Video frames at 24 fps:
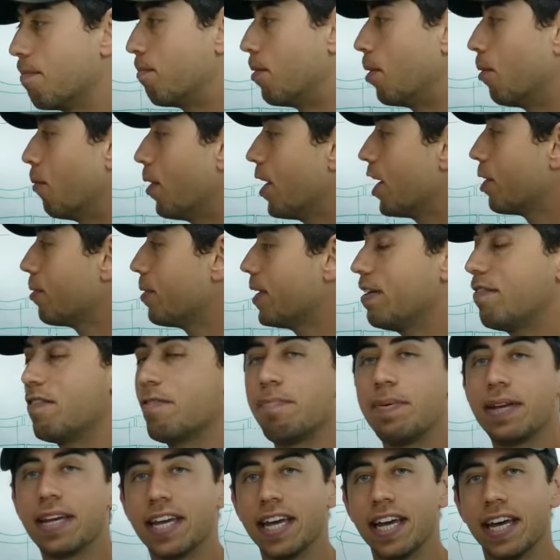But where do we even
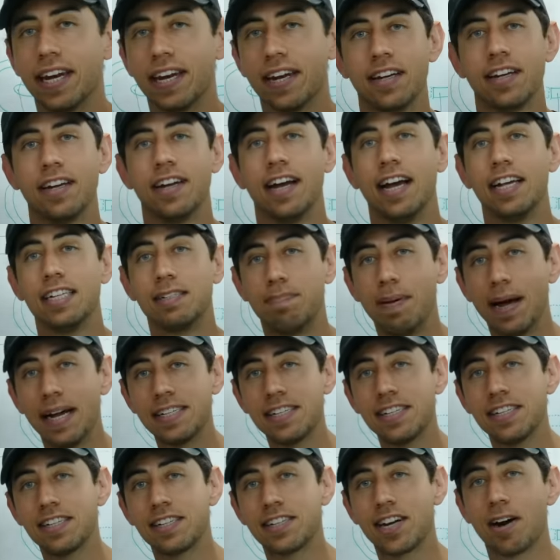begin? It's best
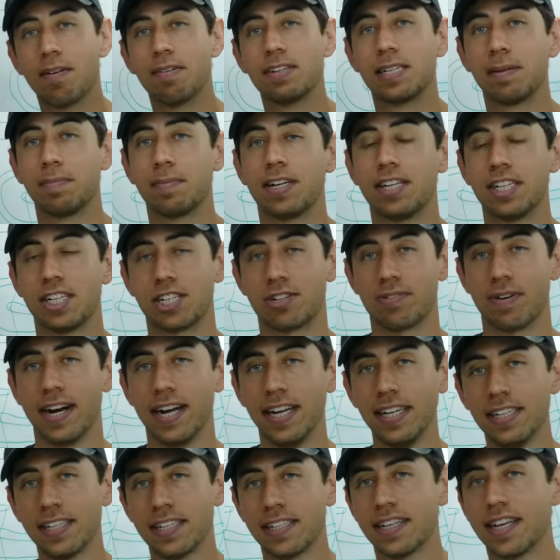to start with some
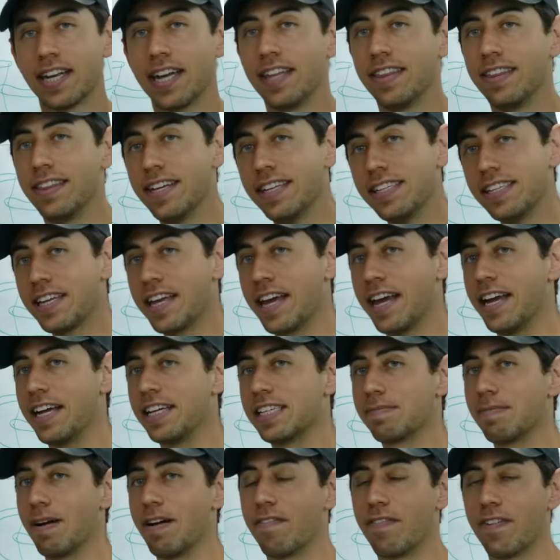constraints. In this case,
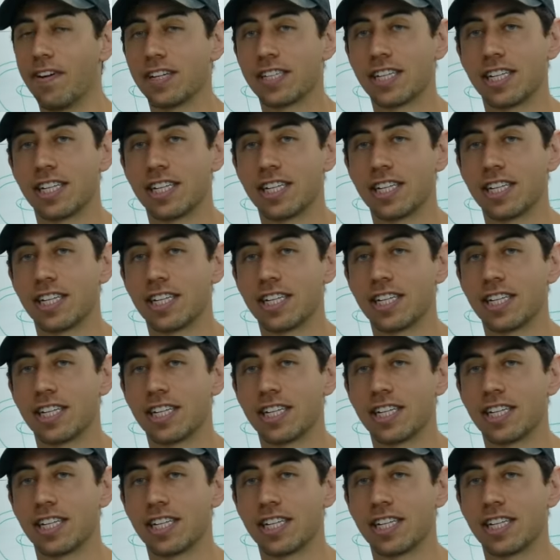my first